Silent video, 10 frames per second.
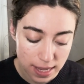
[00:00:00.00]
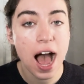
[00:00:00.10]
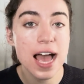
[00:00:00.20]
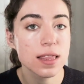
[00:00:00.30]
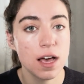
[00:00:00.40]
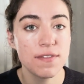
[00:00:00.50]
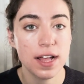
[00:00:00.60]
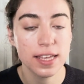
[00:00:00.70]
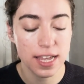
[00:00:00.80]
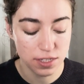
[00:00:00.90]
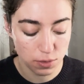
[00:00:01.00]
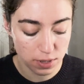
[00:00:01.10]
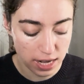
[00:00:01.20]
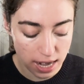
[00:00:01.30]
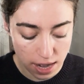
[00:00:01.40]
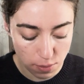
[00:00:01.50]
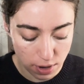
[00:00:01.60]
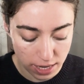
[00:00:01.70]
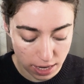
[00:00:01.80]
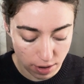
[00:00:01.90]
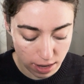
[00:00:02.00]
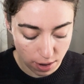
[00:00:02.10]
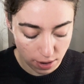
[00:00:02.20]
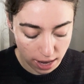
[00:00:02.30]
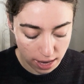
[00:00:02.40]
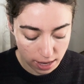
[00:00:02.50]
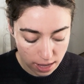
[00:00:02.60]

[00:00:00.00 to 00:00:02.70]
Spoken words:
I love Ali Hazelwood, and I don't want to hear it, okay?